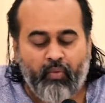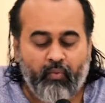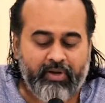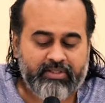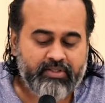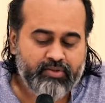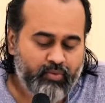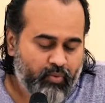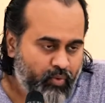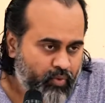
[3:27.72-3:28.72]
One's
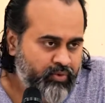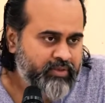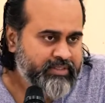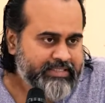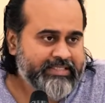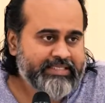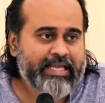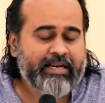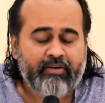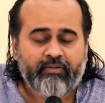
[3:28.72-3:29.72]
own
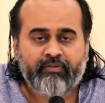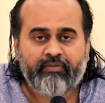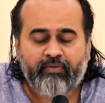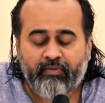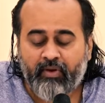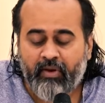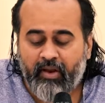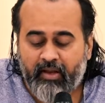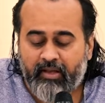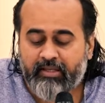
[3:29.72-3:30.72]
self
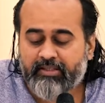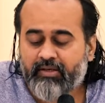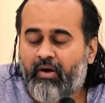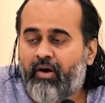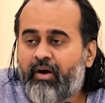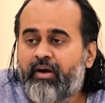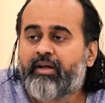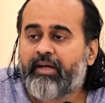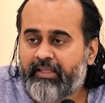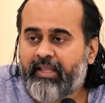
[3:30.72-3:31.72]
is called
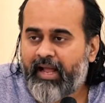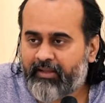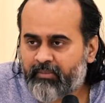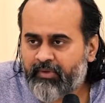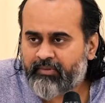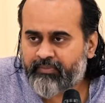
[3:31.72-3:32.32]
adhyatma